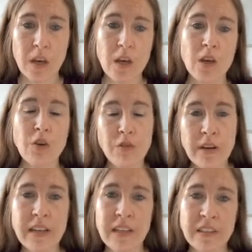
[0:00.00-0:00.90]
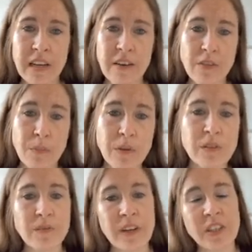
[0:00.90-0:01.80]
You really need to have the
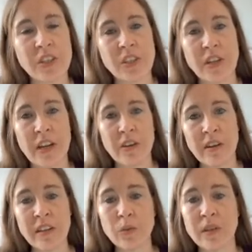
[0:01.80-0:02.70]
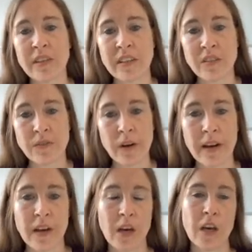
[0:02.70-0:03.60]
motivation, and you need to identify
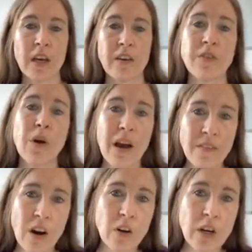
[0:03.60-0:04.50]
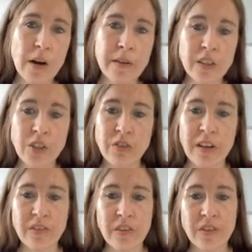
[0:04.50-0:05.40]
if you have ongoing
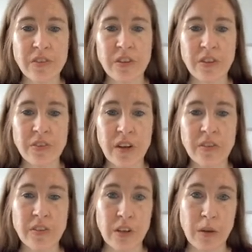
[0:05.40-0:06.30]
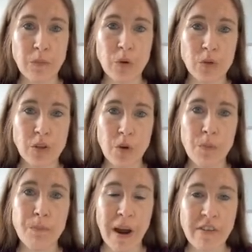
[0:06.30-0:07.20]
stressors that's going to keep causing you a
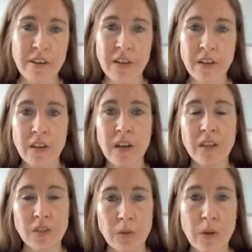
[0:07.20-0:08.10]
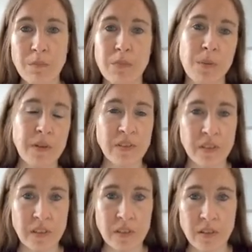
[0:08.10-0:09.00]
barrier to
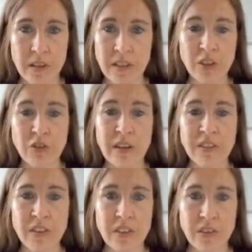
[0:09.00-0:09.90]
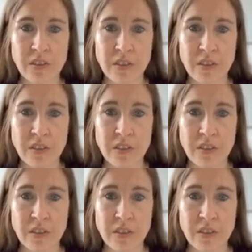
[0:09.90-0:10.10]
implementing these strategies.